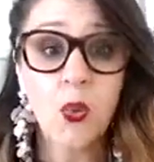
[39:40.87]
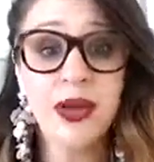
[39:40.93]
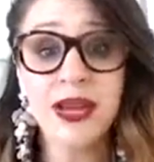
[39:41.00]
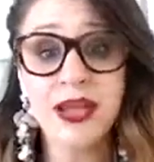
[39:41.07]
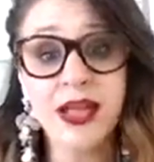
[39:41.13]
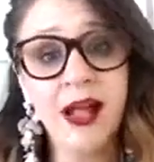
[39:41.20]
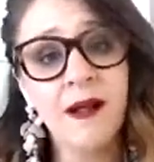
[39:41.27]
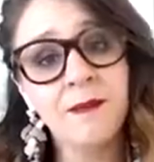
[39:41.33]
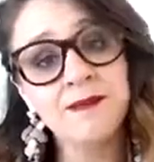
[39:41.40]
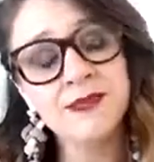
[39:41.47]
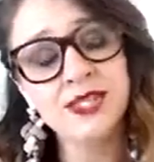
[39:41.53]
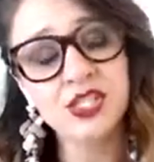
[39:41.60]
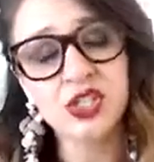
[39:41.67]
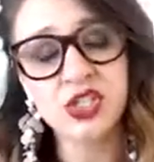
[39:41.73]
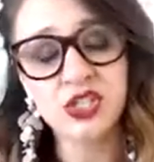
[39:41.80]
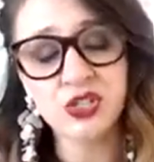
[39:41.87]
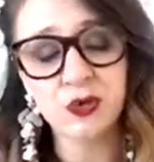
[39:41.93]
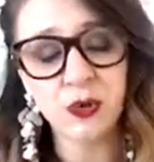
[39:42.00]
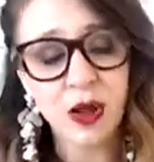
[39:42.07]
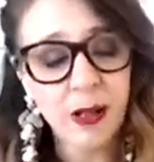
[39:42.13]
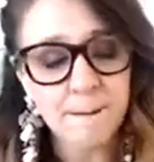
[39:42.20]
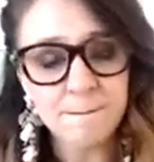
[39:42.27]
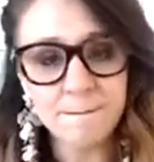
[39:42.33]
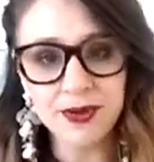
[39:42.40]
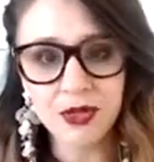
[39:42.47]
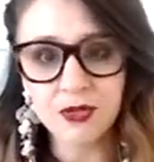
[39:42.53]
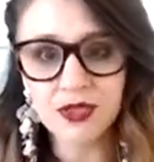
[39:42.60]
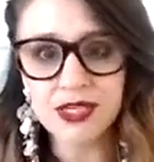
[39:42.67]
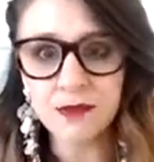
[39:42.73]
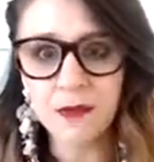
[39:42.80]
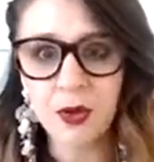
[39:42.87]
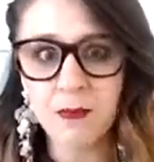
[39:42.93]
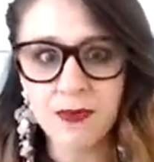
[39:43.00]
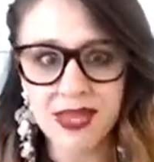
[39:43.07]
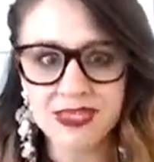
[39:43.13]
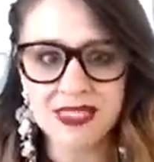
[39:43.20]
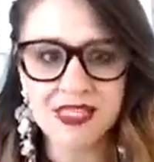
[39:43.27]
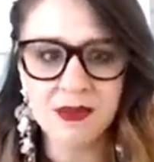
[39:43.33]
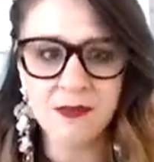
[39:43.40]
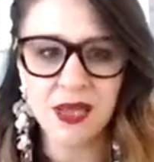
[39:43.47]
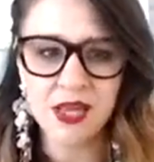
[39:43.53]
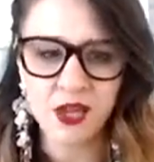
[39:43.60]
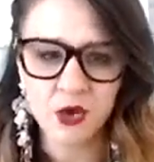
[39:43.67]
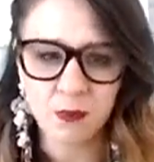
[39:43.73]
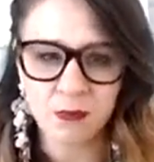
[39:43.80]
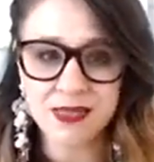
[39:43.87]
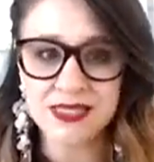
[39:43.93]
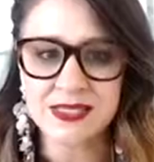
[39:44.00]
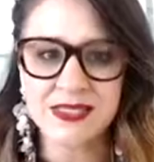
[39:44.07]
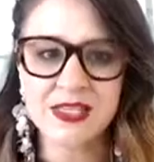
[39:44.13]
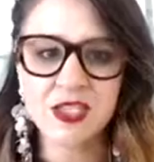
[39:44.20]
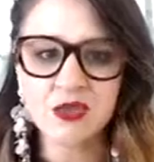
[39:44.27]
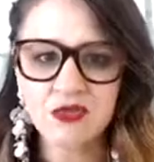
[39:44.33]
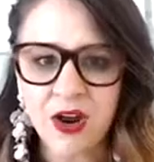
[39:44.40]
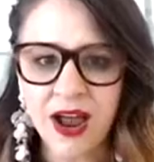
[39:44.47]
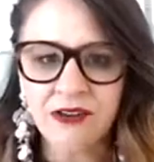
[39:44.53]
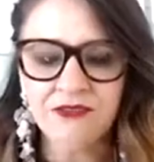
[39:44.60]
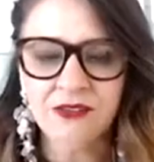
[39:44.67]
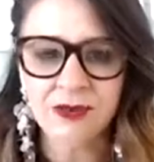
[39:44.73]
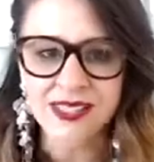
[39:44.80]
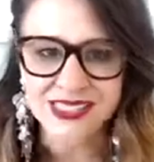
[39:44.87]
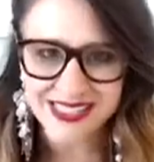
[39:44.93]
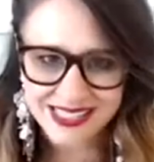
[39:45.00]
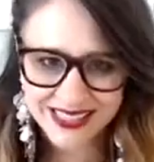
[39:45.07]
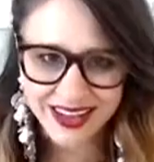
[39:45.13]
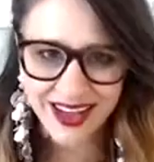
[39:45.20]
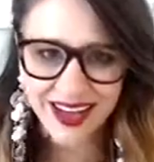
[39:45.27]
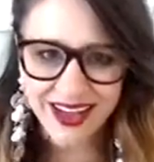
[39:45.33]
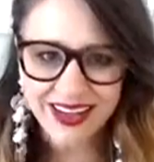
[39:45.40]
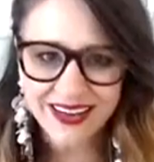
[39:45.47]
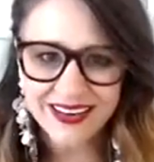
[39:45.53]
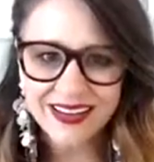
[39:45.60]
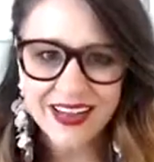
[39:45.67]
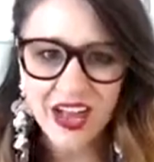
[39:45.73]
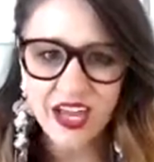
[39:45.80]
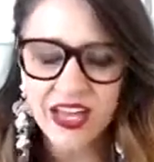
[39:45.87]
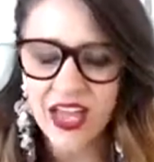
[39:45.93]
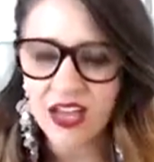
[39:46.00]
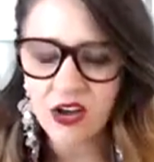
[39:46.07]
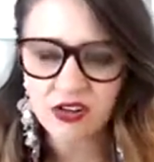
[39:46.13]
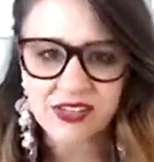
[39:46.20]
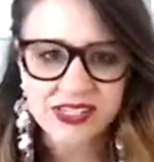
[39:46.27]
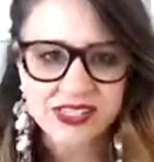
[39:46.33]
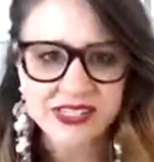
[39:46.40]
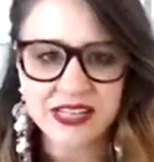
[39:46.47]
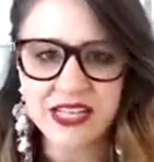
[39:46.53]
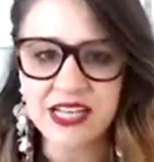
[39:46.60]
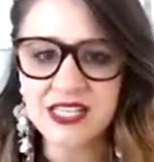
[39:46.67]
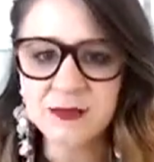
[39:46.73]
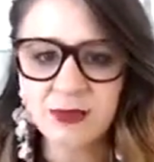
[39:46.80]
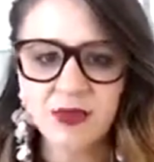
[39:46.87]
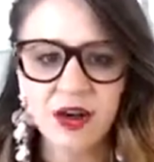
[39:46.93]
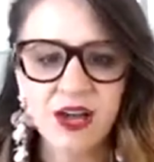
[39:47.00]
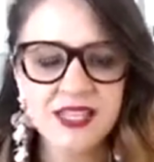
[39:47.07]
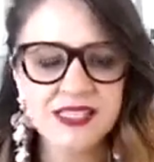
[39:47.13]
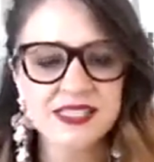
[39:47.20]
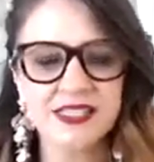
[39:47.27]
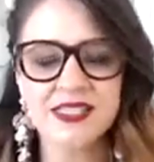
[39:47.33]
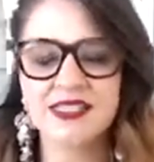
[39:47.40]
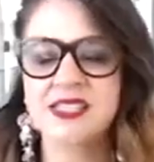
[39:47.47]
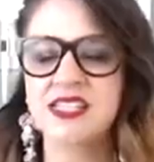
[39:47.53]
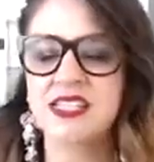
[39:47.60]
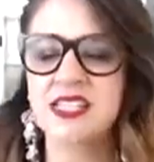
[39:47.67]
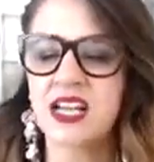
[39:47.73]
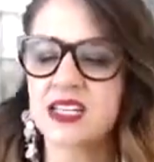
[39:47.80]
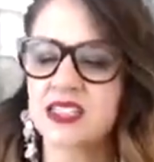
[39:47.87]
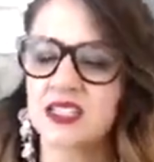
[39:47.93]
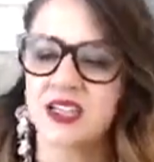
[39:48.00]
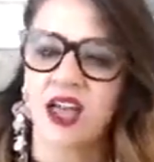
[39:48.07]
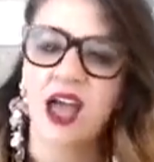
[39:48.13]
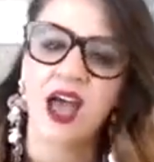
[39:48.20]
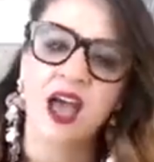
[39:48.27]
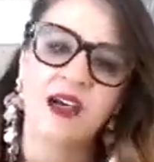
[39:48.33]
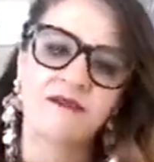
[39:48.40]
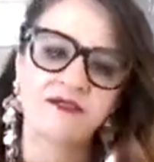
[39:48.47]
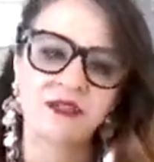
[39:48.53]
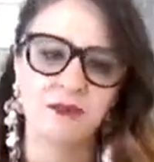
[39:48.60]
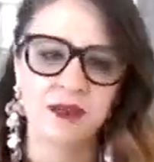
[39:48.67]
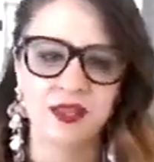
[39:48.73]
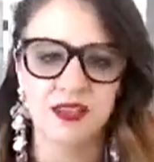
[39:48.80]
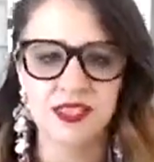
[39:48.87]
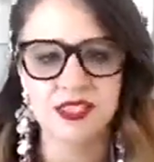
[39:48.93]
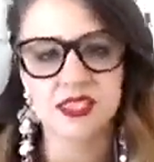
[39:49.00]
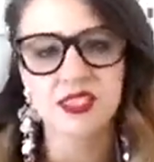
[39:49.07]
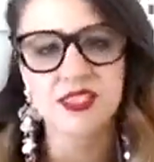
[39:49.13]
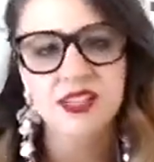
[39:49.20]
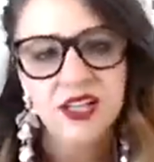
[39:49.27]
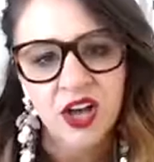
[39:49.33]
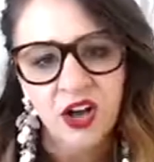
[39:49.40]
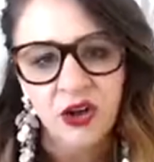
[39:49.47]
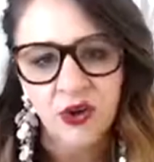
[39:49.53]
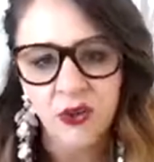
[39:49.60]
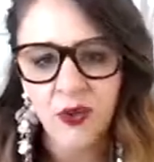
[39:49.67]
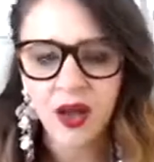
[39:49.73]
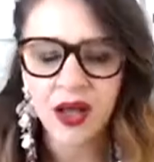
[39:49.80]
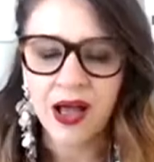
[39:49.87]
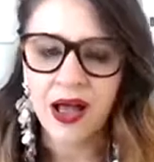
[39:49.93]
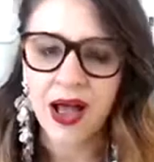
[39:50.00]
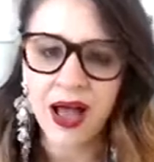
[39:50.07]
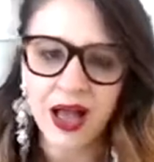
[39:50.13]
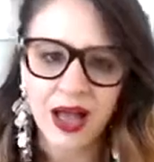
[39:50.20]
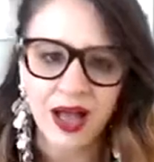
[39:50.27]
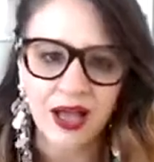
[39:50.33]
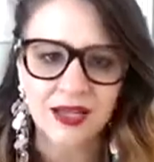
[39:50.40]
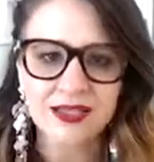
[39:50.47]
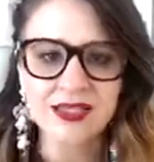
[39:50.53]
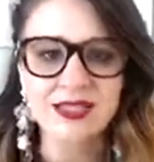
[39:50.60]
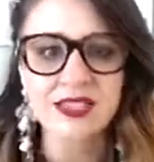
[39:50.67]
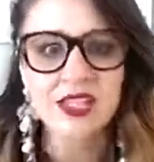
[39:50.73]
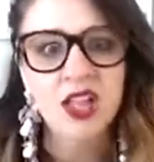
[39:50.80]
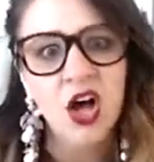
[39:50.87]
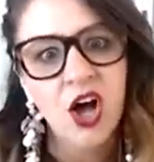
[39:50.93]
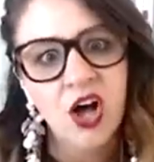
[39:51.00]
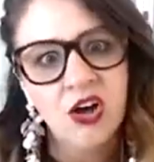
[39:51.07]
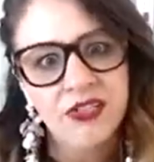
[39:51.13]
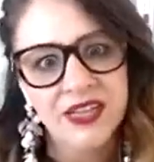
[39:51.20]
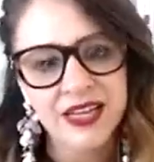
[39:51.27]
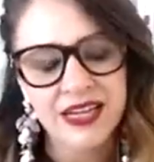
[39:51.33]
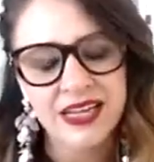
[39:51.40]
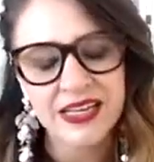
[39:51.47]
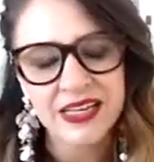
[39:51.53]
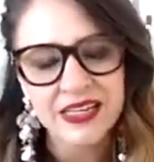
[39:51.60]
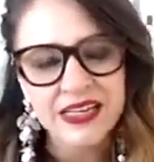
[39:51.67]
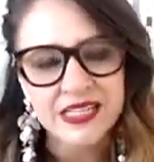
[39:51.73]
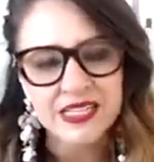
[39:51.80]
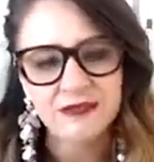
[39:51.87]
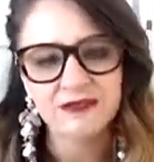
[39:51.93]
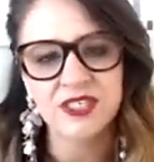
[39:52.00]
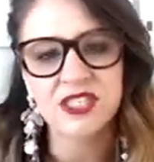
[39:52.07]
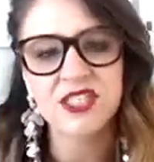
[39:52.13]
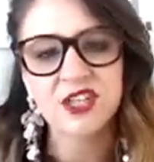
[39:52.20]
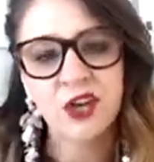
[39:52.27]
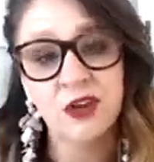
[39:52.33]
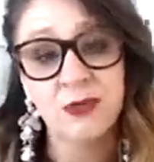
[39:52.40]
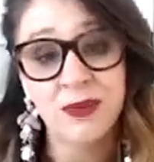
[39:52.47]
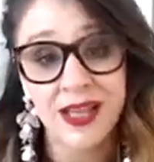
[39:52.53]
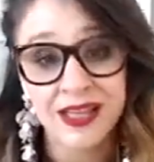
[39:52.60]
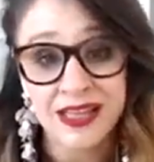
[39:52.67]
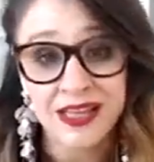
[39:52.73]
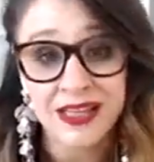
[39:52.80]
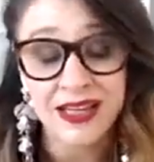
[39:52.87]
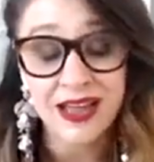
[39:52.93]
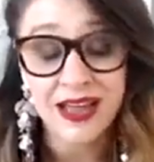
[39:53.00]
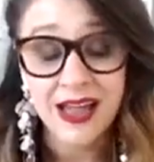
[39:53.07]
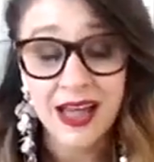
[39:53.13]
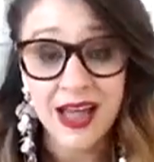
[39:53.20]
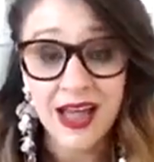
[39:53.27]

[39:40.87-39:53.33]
when it comes to building momentum in your business right from the start? Okay, honestly, it's priceless. It doesn't have to be this slow, hard slog that it is for so many